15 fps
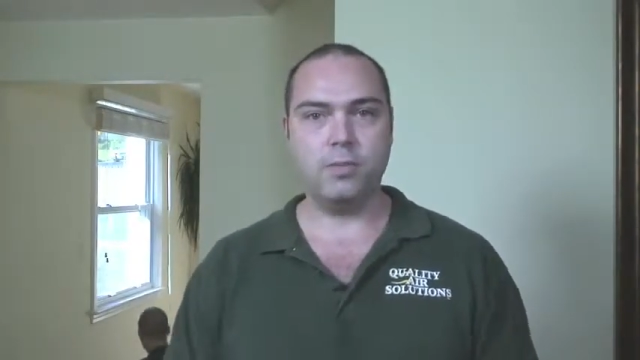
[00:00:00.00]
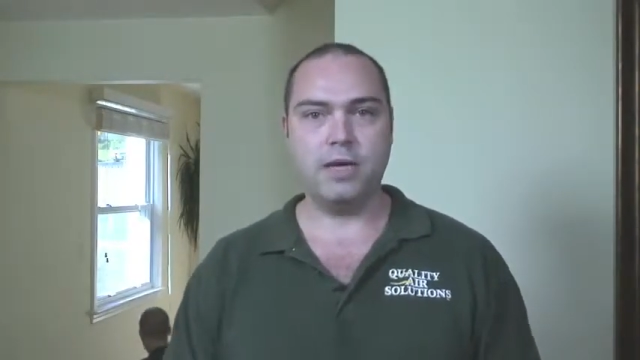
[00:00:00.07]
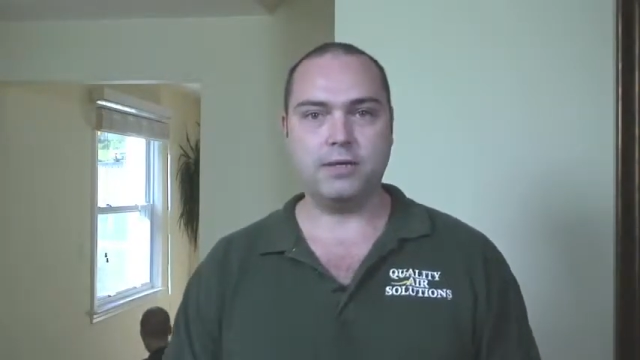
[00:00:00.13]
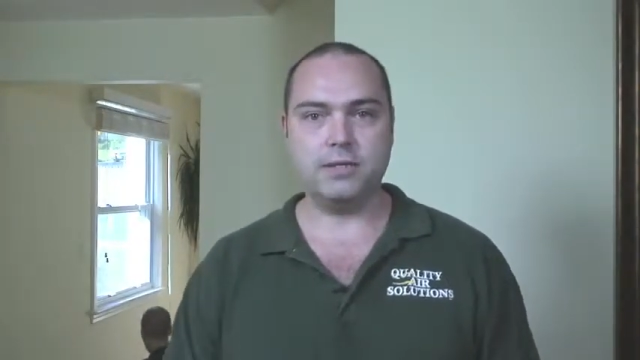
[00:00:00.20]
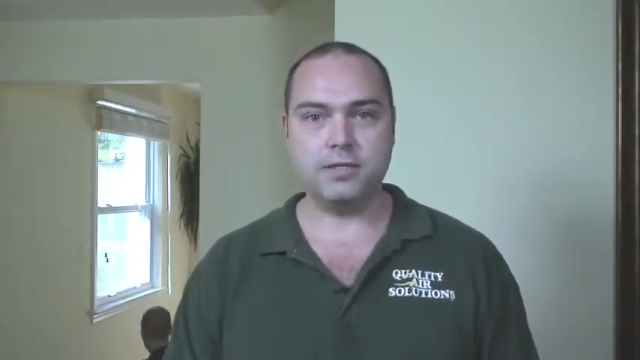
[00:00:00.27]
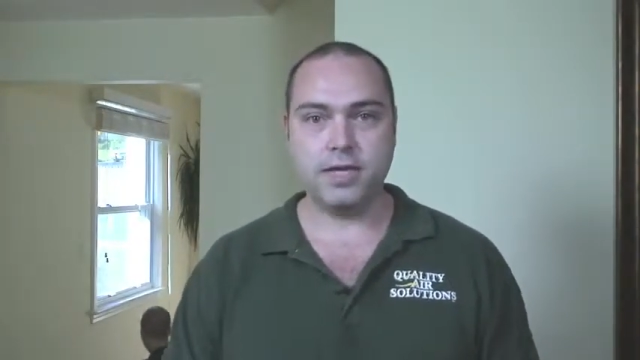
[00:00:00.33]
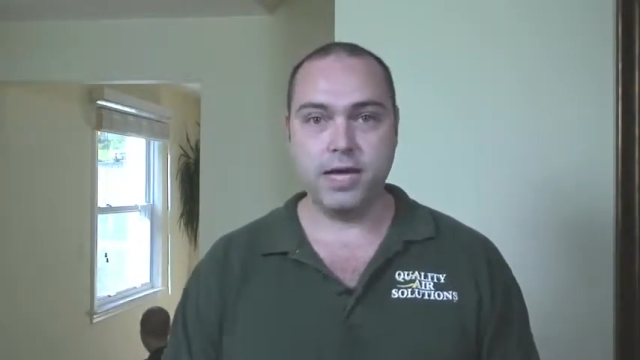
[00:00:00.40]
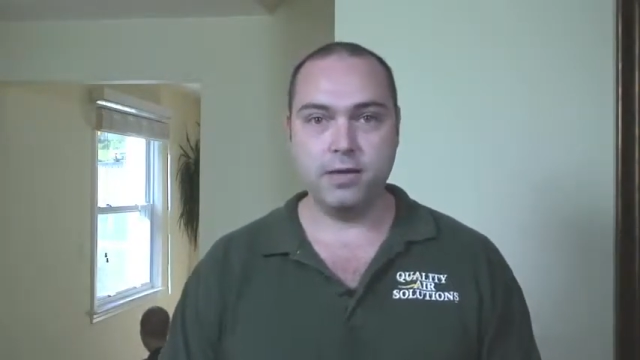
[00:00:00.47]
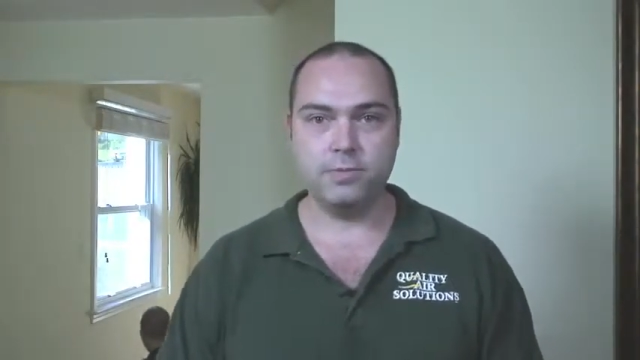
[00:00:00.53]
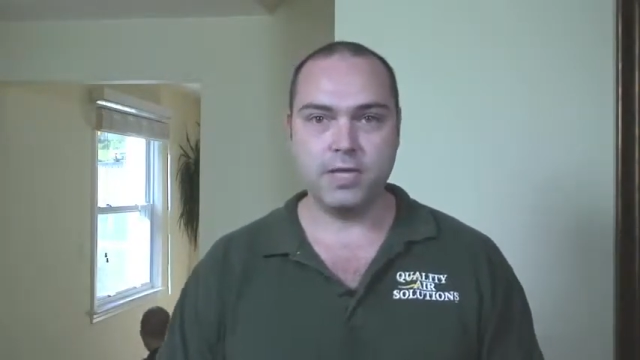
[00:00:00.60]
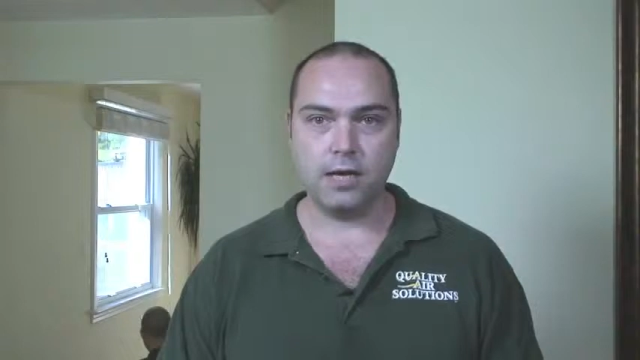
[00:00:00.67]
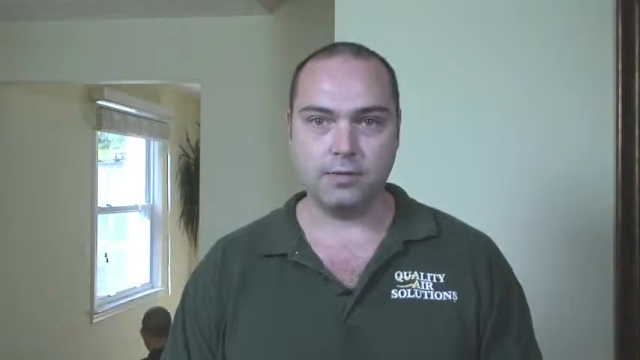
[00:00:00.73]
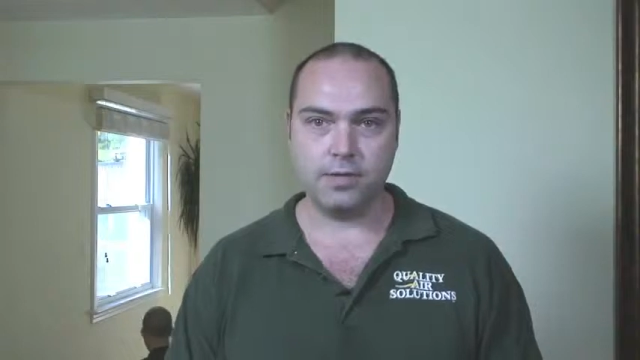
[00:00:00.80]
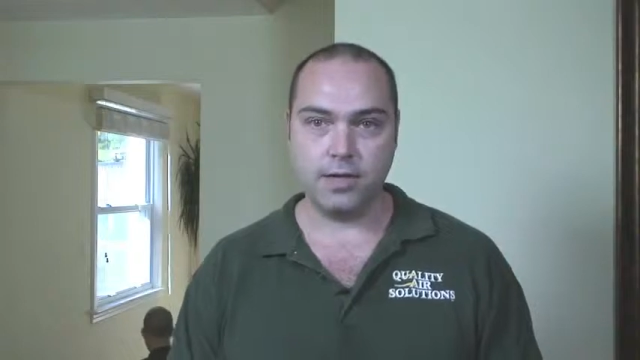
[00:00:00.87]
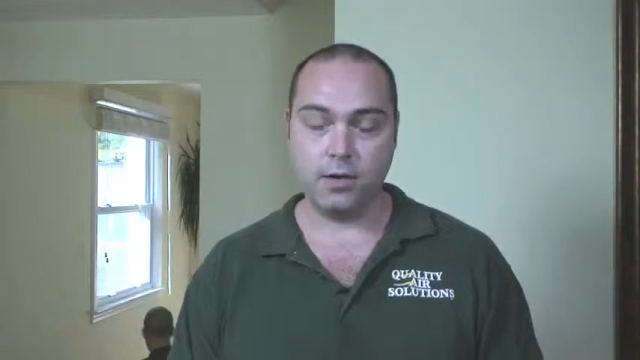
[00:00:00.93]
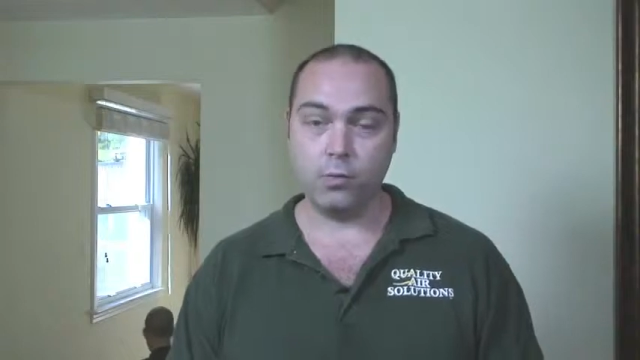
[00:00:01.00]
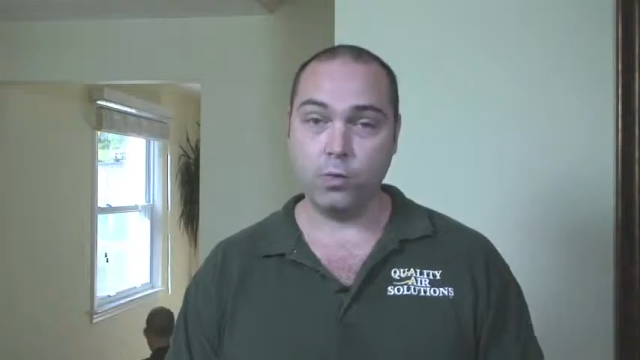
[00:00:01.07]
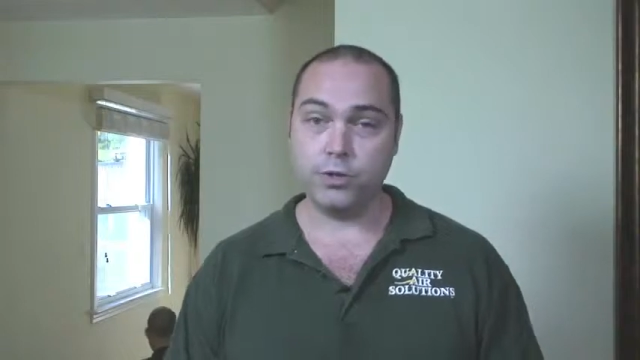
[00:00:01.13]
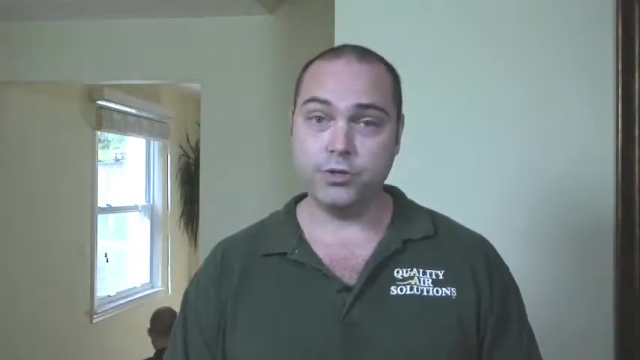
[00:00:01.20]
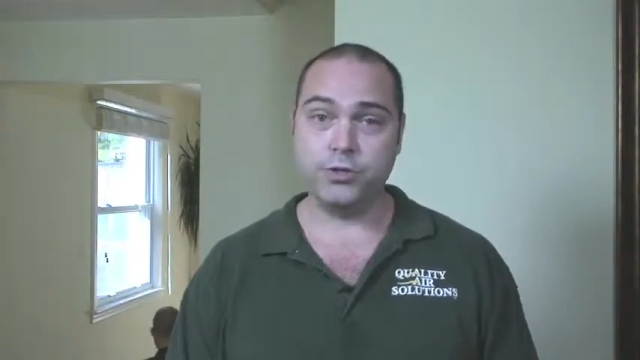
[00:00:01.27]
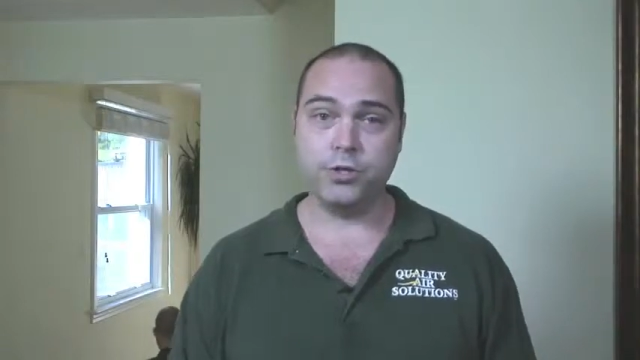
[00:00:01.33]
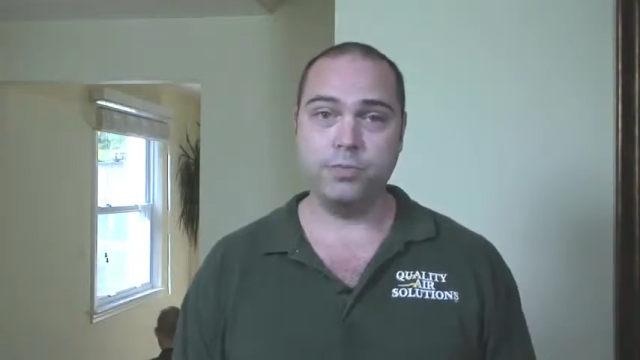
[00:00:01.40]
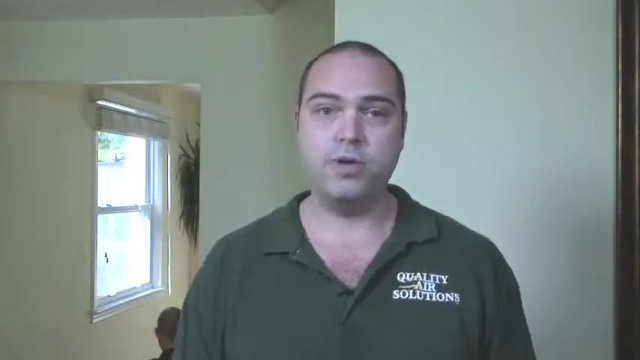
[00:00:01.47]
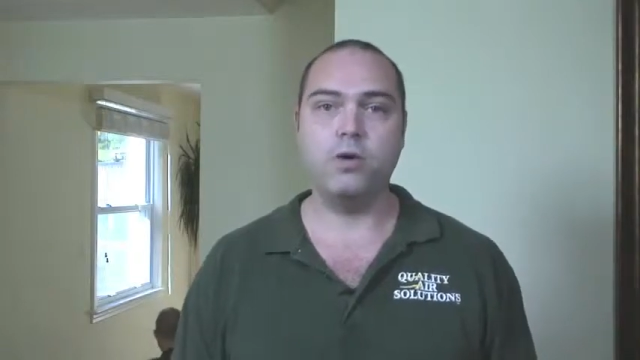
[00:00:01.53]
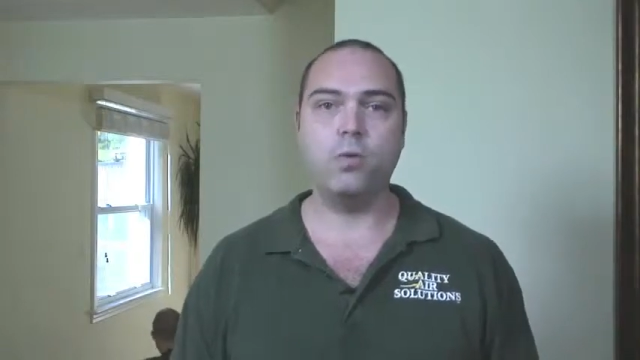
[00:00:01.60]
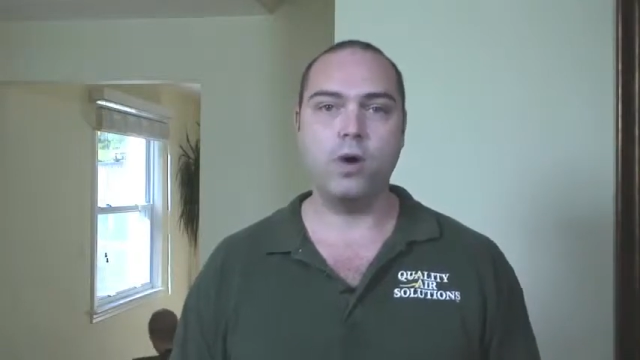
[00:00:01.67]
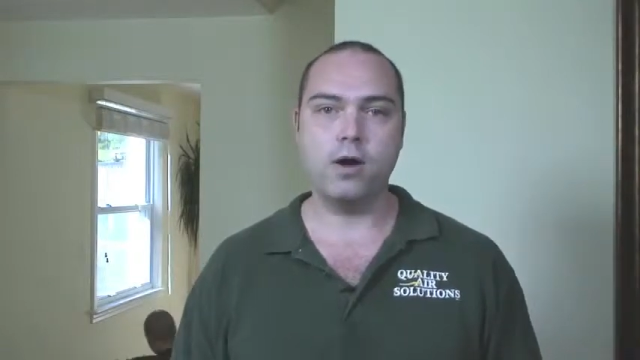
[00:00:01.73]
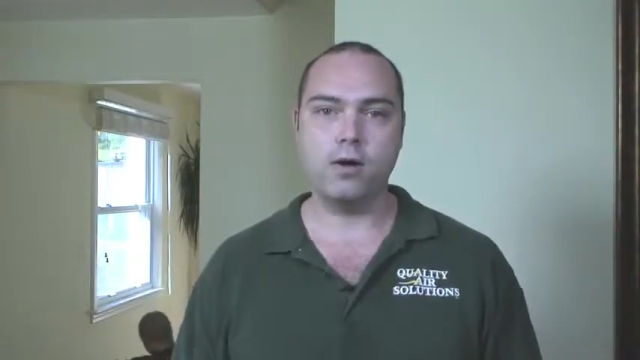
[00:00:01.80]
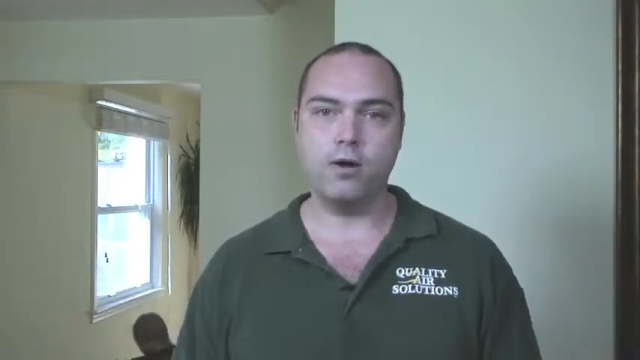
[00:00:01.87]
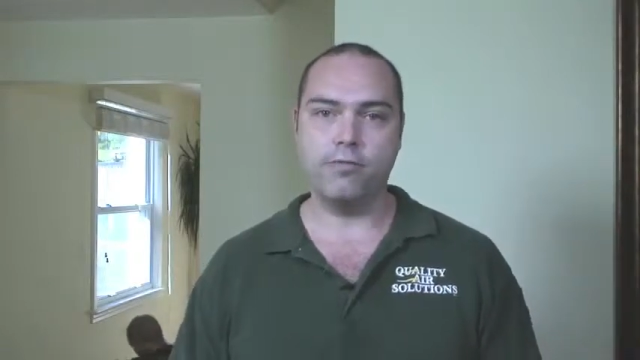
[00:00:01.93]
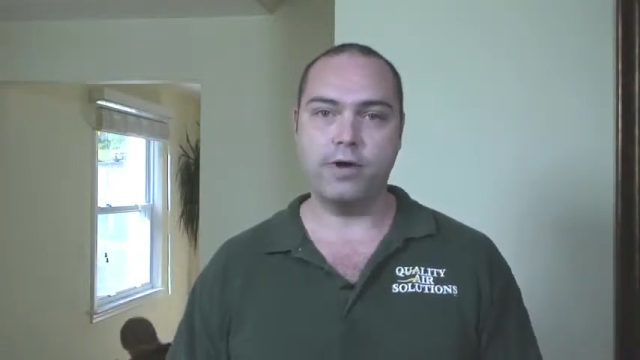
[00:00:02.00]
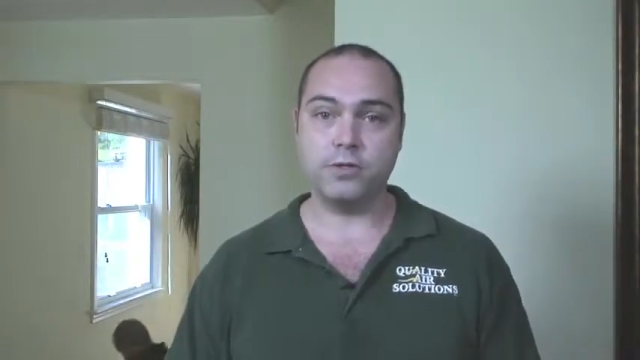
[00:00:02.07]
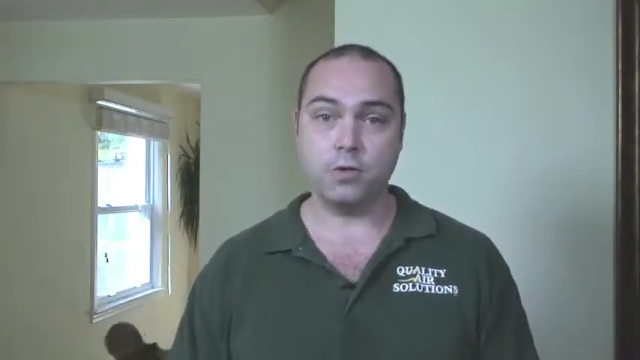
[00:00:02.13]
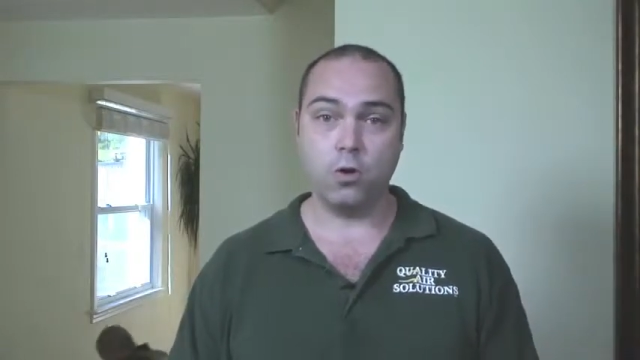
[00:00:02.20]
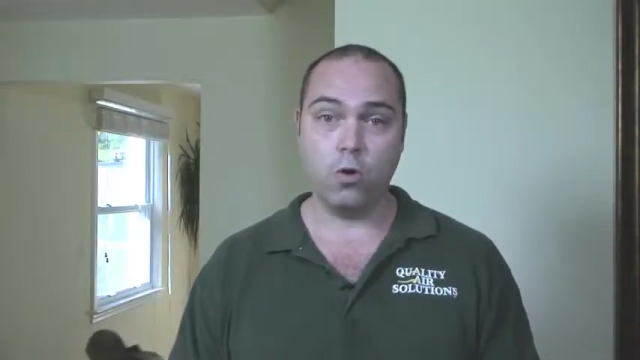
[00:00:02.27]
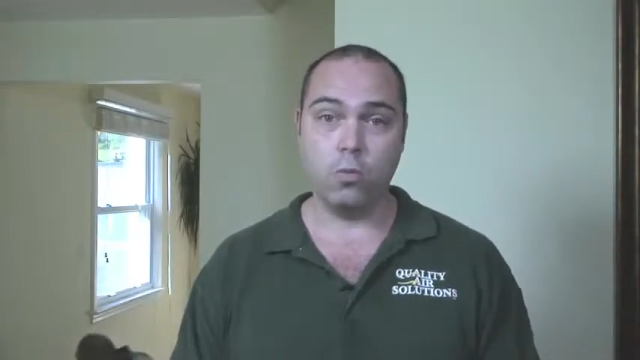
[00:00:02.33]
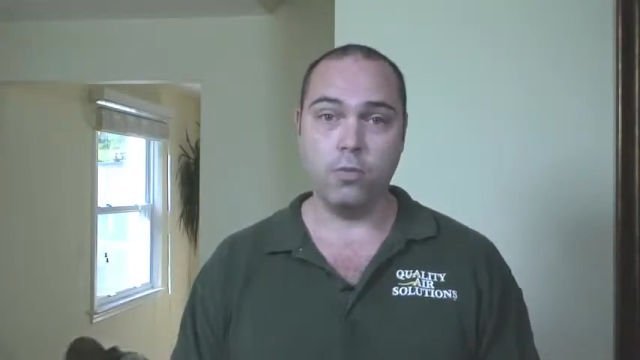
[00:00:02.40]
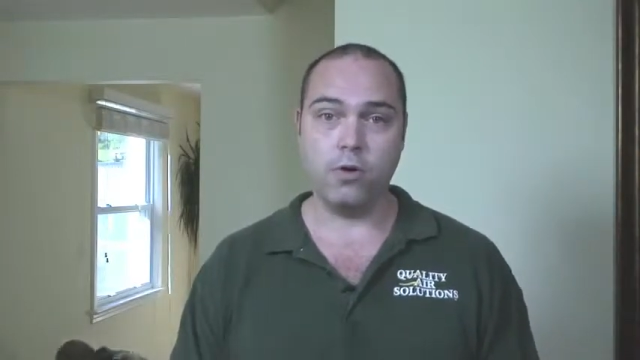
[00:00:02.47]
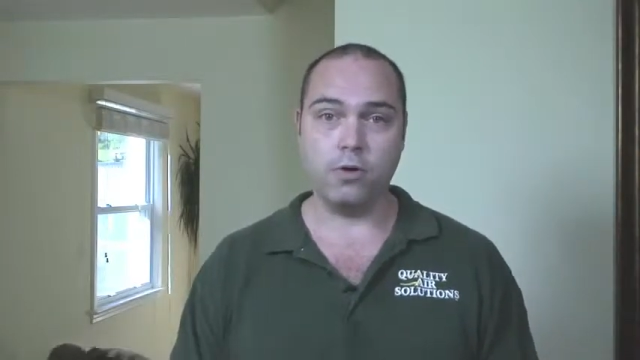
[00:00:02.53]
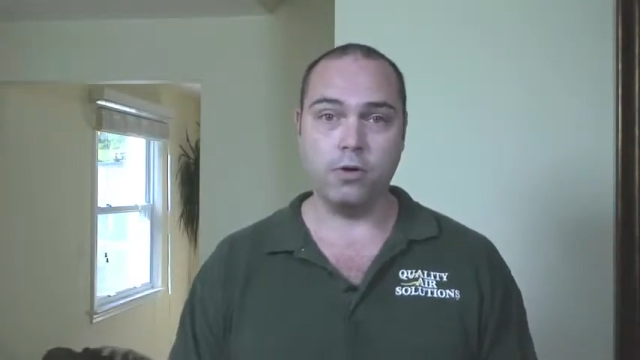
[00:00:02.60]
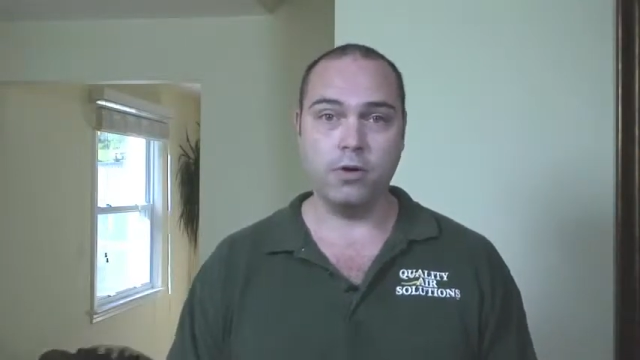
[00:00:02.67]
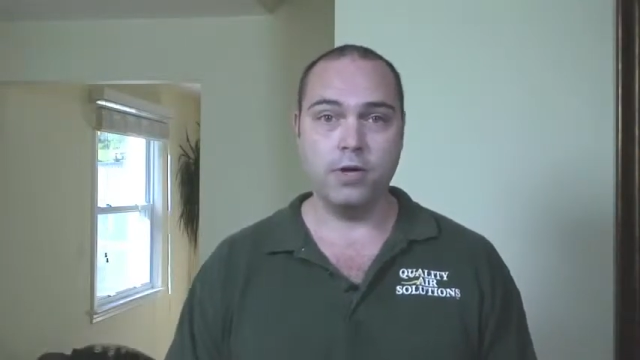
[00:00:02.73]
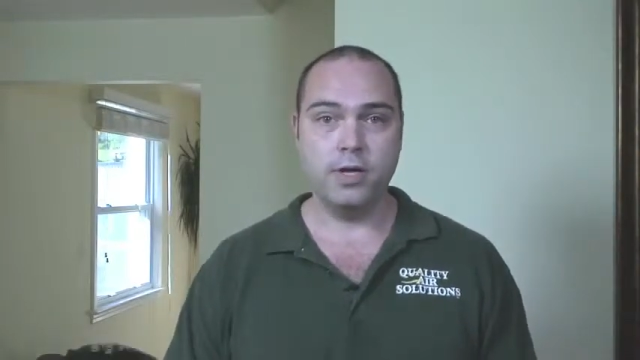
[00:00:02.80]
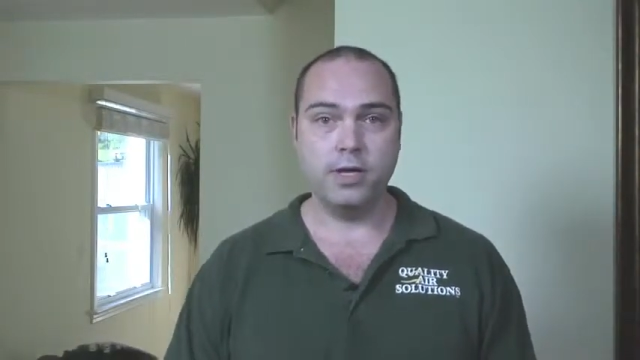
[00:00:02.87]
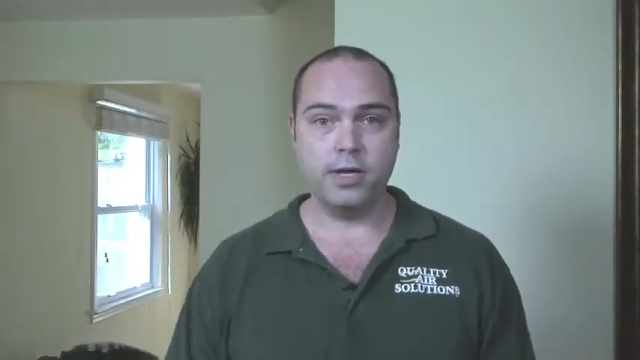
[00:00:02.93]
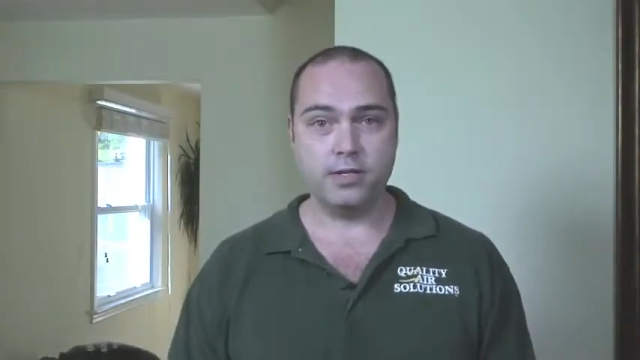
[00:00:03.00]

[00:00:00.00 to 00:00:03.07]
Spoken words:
about the scams out there and what you should be aware of as a homeowner,